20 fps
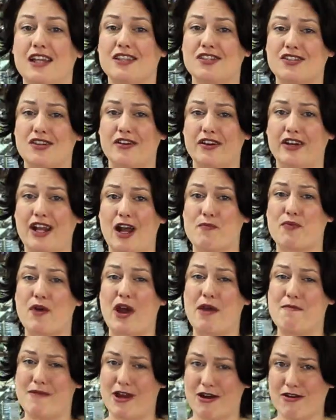and started out
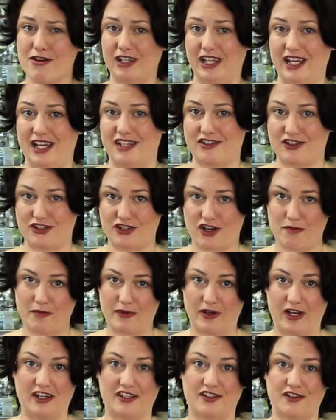primarily as a
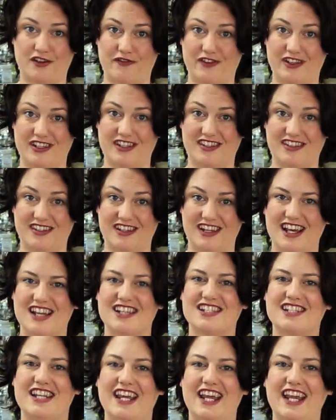sharpening service.
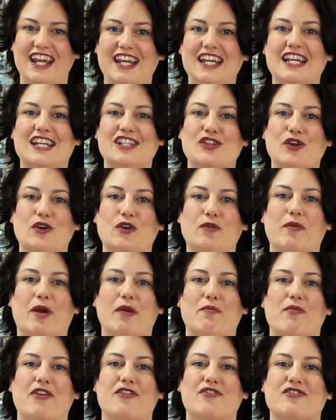Today, it's owned
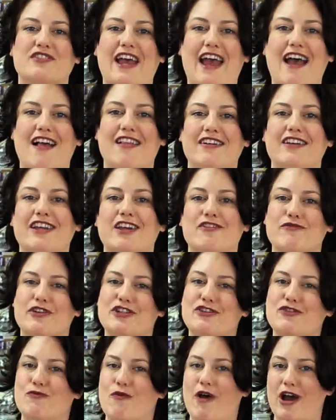by brothers Alan and
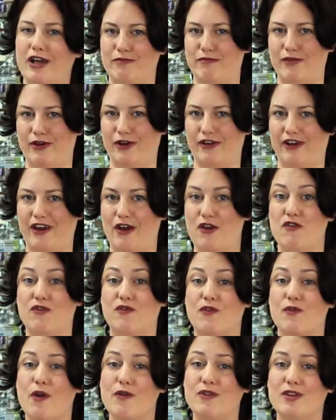Richard Wattenberg,
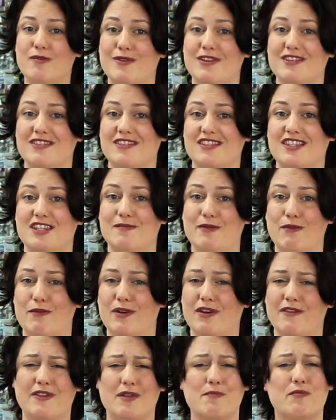who've grown the business to be
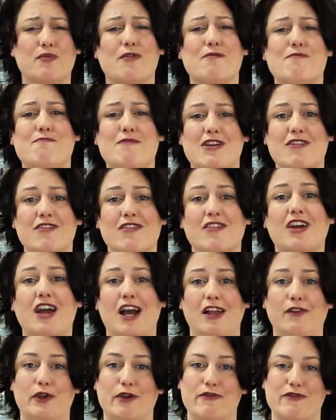one of the premier
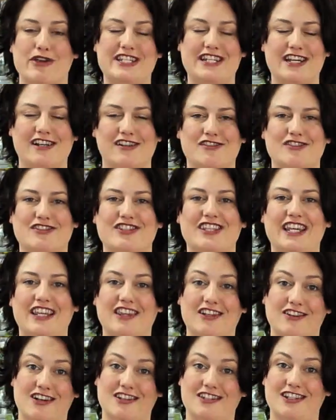cutlery retailers
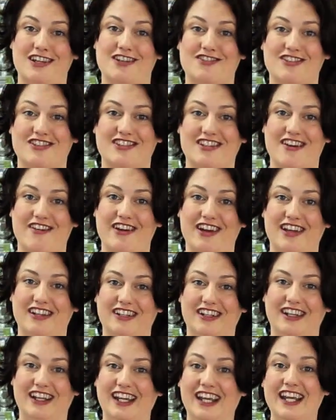in the Los Angeles area.
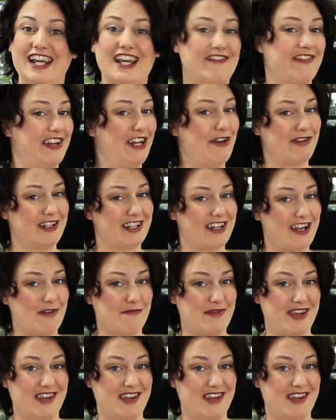If anyone can help